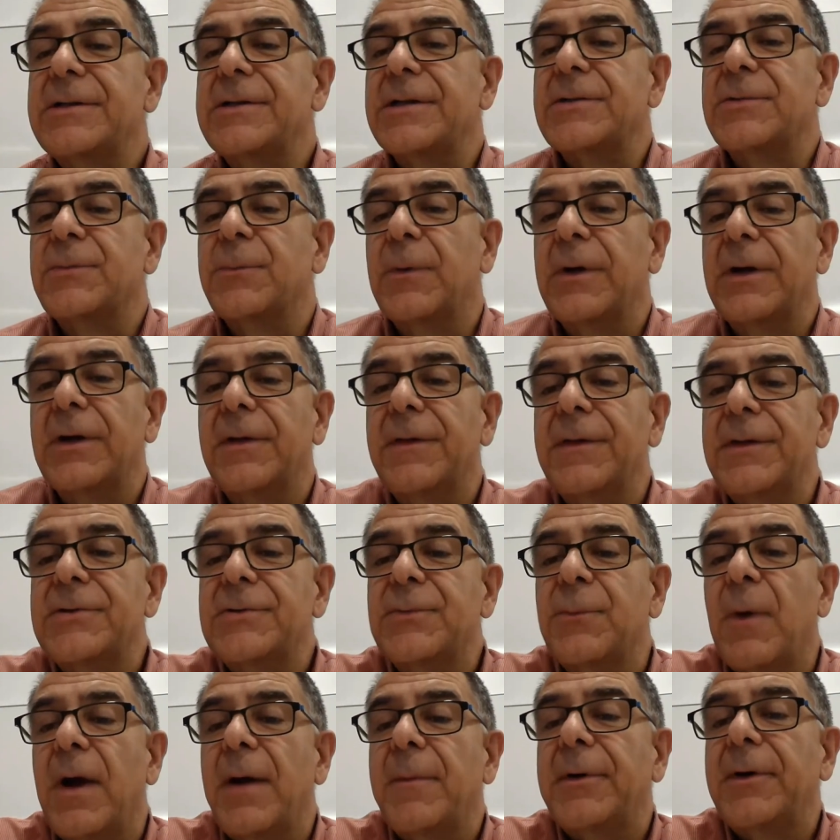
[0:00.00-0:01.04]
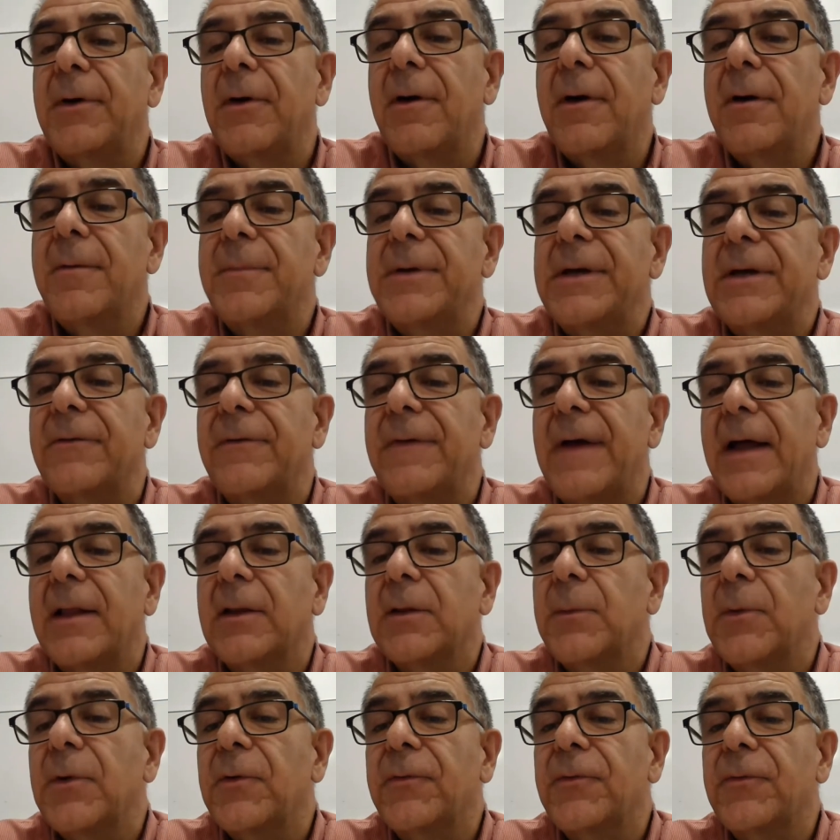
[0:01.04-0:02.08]
says, will this webinar be
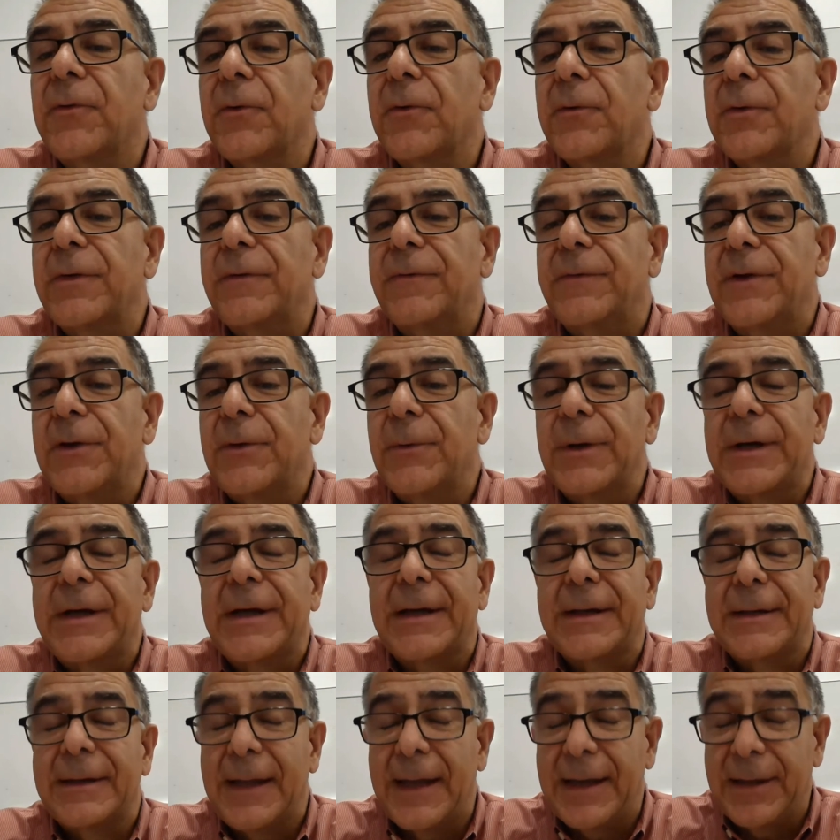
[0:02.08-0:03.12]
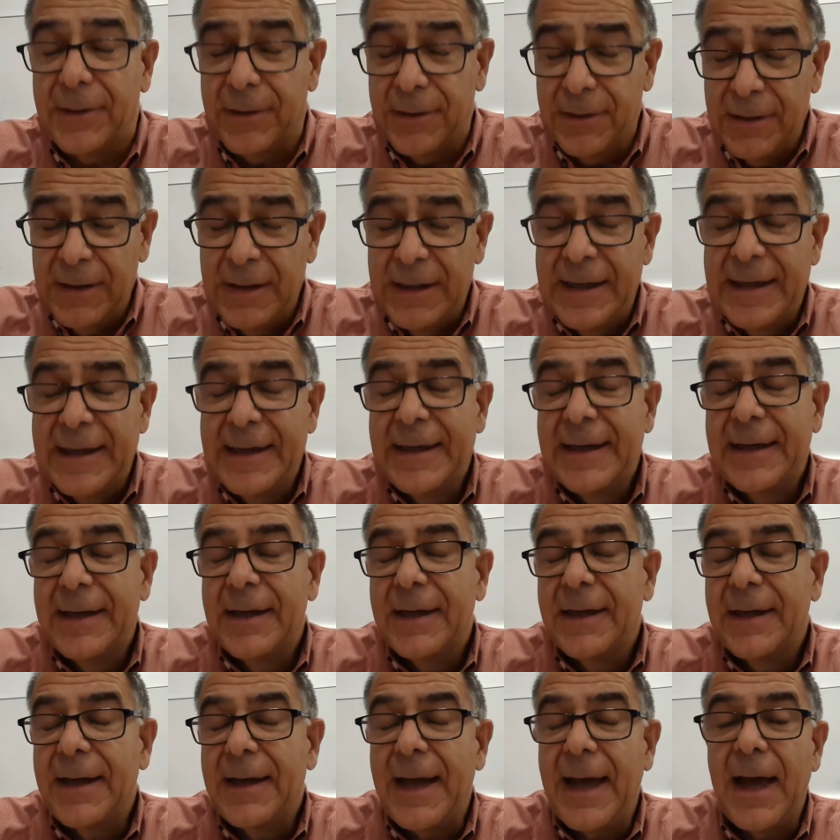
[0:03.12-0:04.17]
available for review again later?
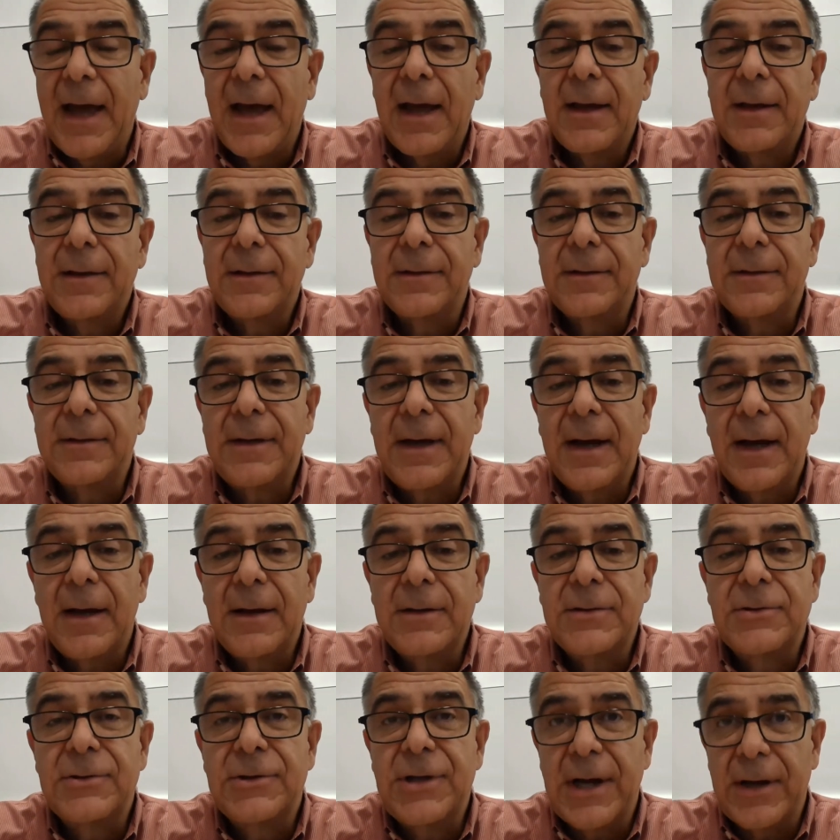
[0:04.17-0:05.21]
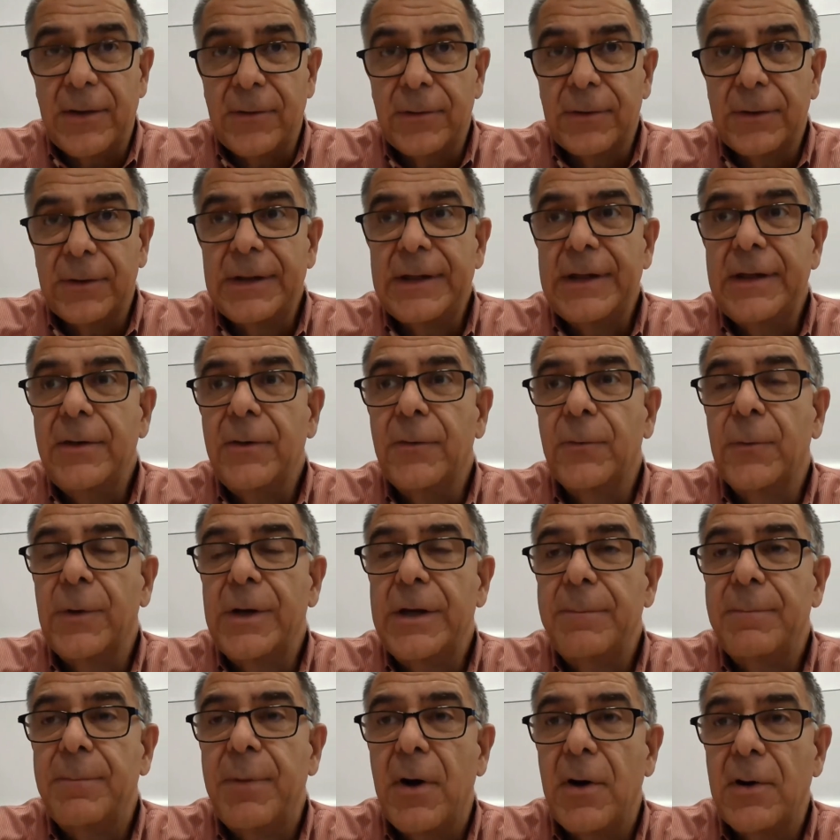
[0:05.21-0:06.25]
And yeah, generally
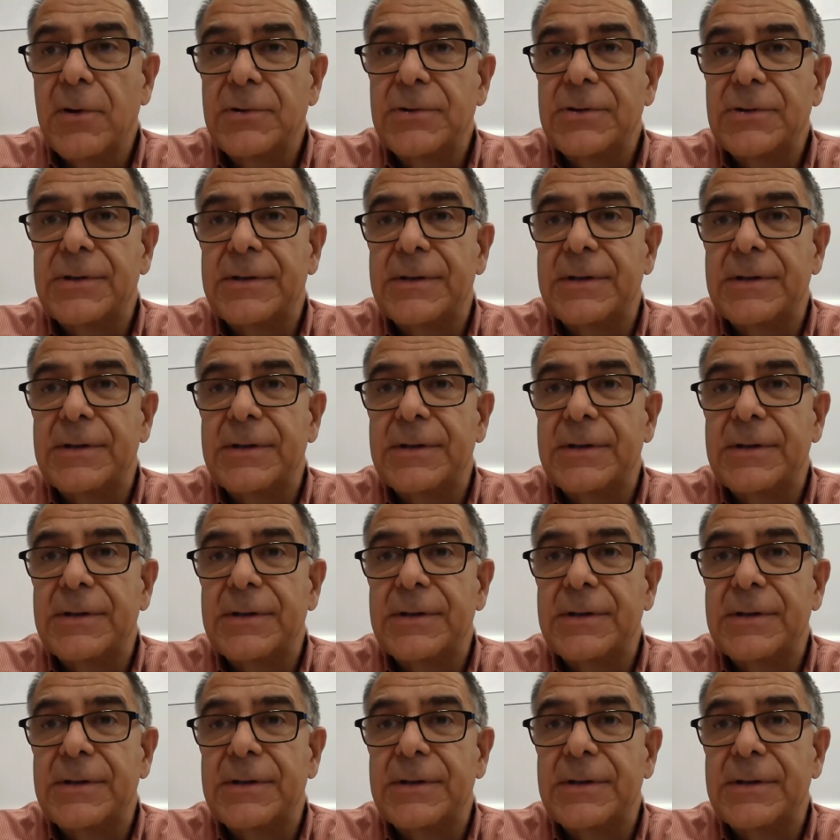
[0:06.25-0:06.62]
we post